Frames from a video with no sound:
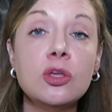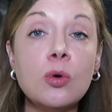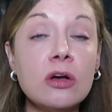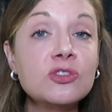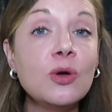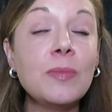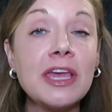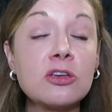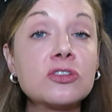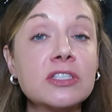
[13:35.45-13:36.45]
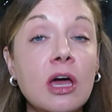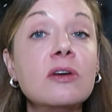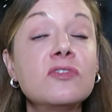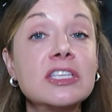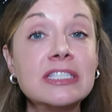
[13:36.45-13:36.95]
you also make
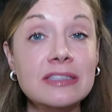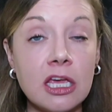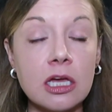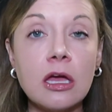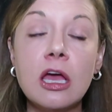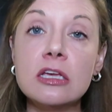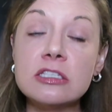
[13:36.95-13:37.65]
yourself sick,